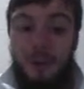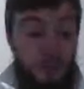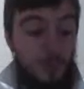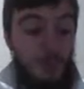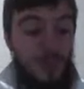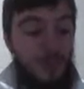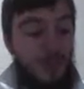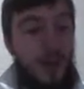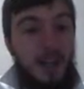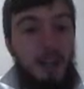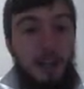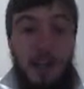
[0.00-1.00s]
They're being
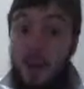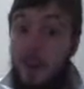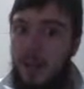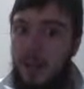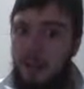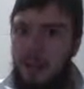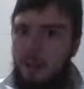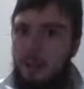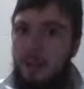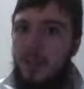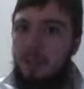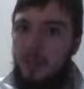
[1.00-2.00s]
attacked by Happy Happy. They're
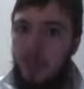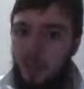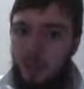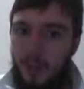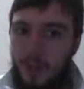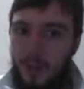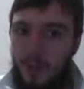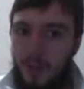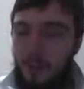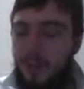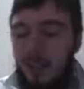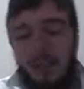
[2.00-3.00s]
being murdered by Happy
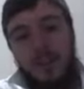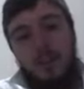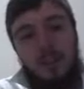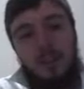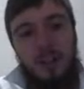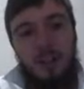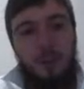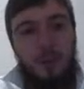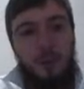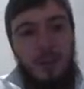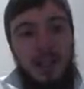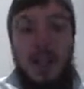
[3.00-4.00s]
Happy. He takes kids to
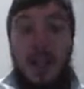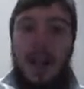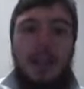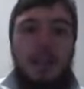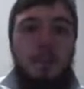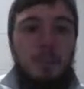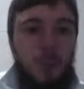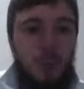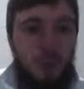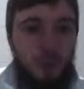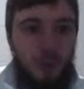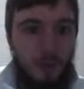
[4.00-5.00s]
his van and he
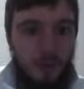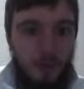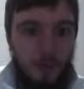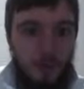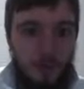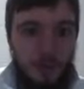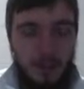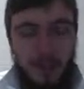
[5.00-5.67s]
murders them.